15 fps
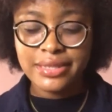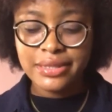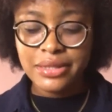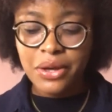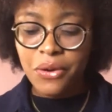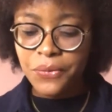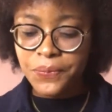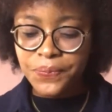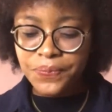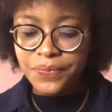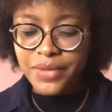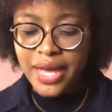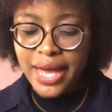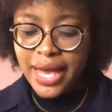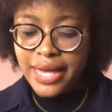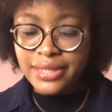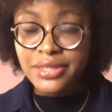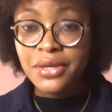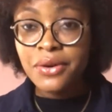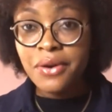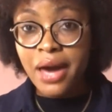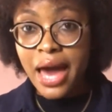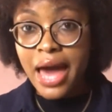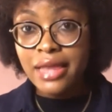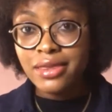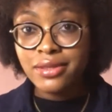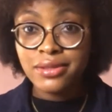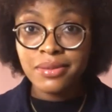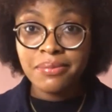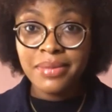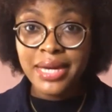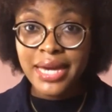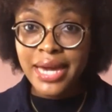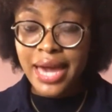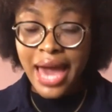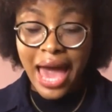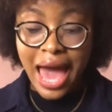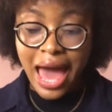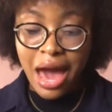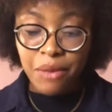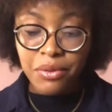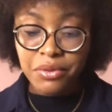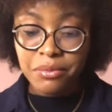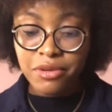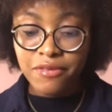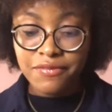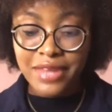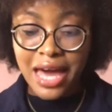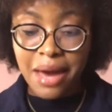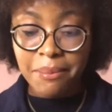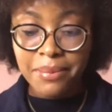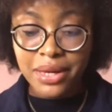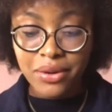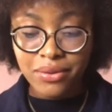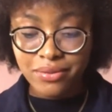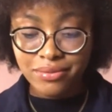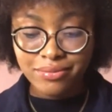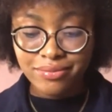So to me, I will remove that male.